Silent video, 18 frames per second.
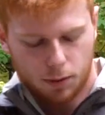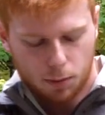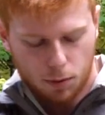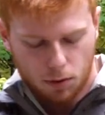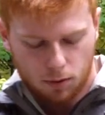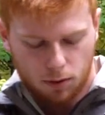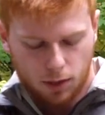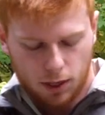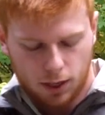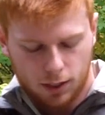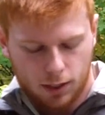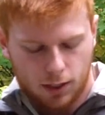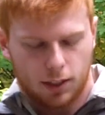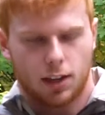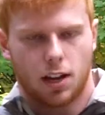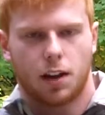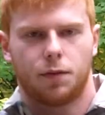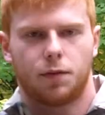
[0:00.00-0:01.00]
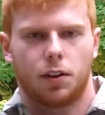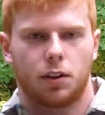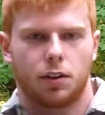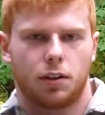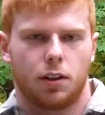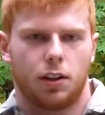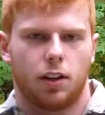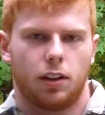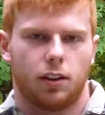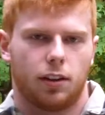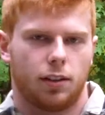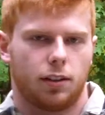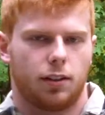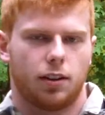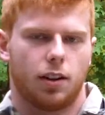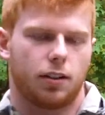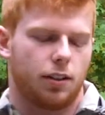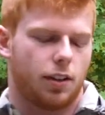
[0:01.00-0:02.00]
The bolt release is non-functioning.
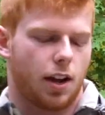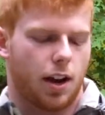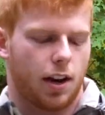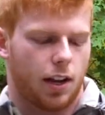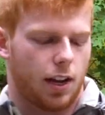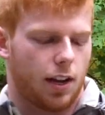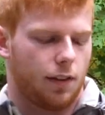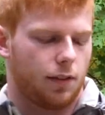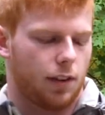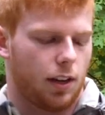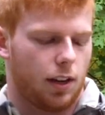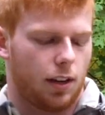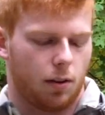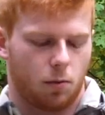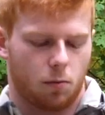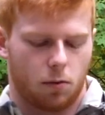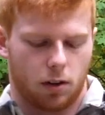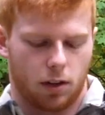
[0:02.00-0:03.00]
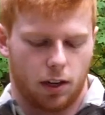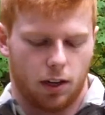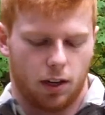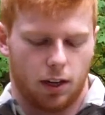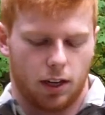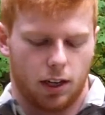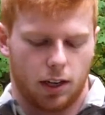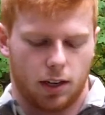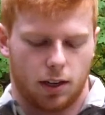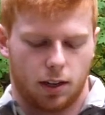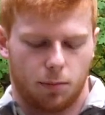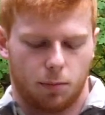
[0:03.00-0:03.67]
This does not have a working